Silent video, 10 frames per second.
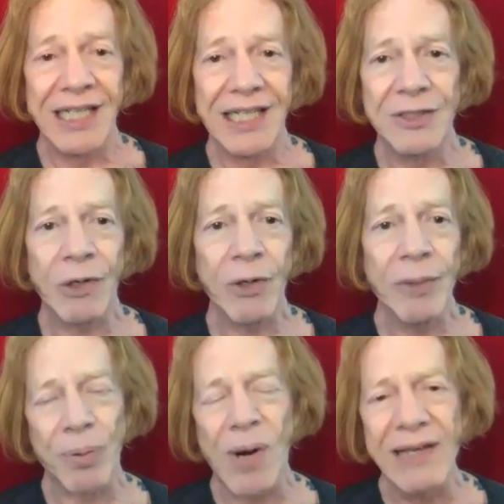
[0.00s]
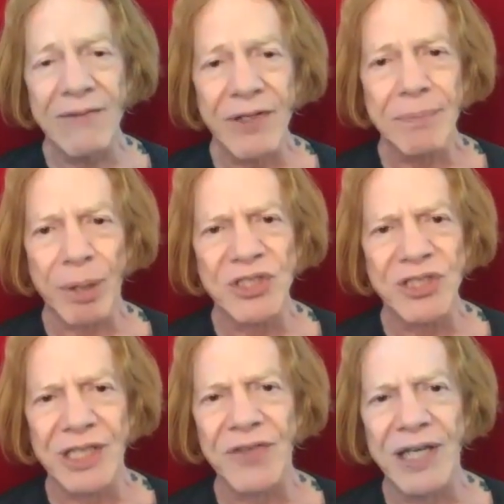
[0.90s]
it's a very private,
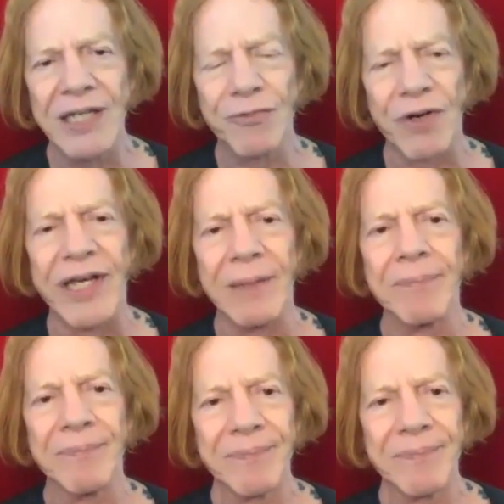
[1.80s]
personal thing for him.